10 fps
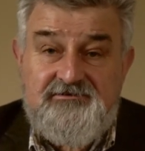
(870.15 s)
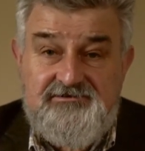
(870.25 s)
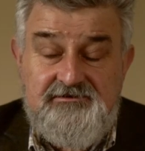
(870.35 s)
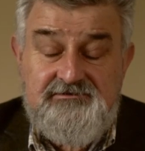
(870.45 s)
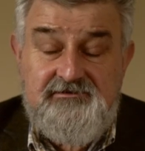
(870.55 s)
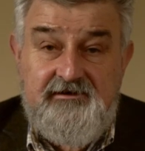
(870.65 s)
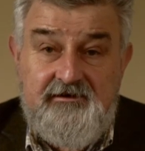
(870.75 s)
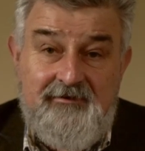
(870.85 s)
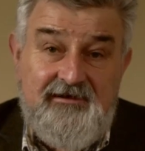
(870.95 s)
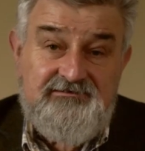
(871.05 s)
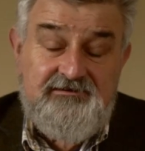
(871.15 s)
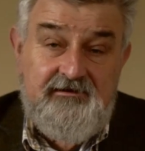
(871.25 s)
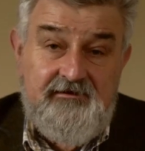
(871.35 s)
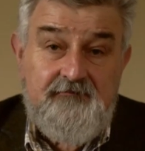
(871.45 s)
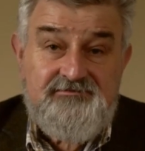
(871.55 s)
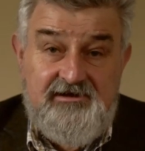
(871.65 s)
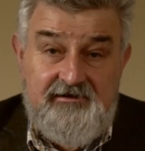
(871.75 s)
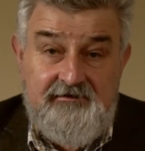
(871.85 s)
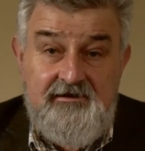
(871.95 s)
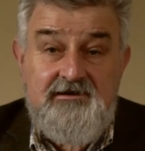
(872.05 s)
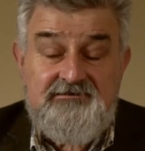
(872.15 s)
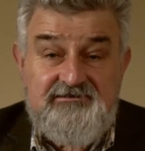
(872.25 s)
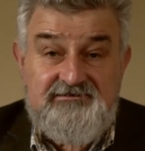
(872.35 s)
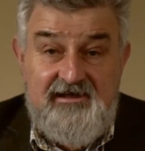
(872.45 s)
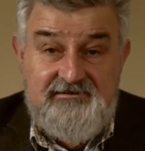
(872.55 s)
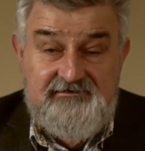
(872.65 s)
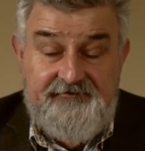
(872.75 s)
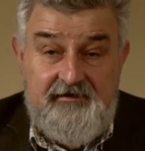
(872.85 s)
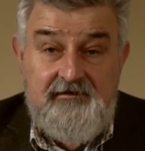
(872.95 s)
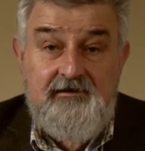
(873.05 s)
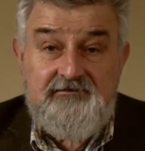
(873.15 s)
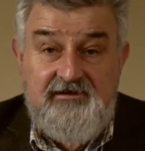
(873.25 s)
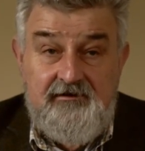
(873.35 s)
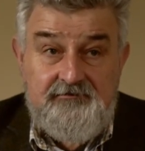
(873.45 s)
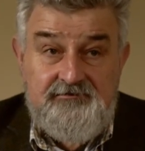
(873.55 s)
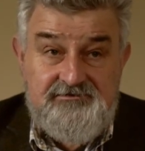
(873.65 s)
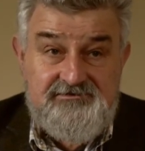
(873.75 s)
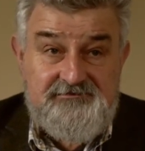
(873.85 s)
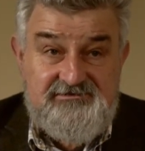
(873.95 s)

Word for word: to the times when Germanic peoples were settling territories of the Western Roman